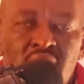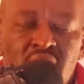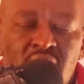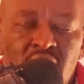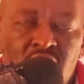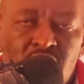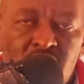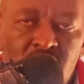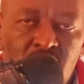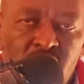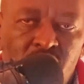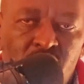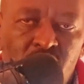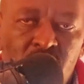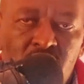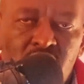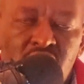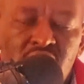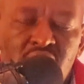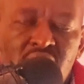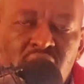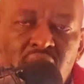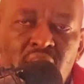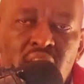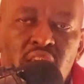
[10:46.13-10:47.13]
there are
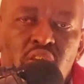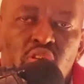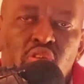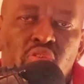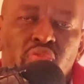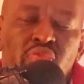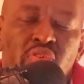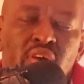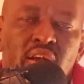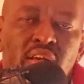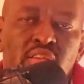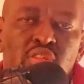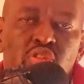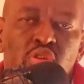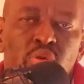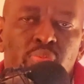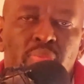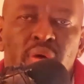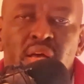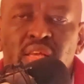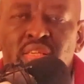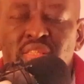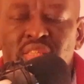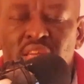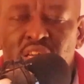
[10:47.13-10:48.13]
different kind of
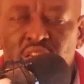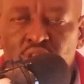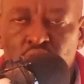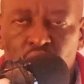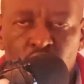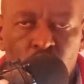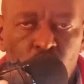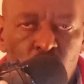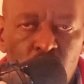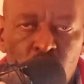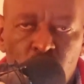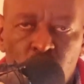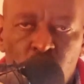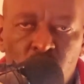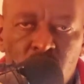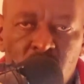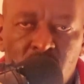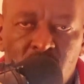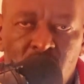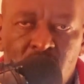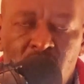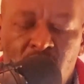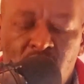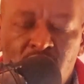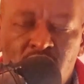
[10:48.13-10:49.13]
customers that you're going to
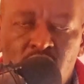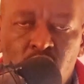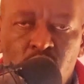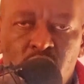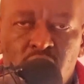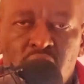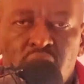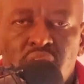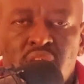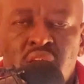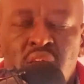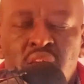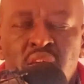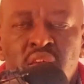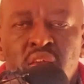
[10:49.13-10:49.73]
interact with.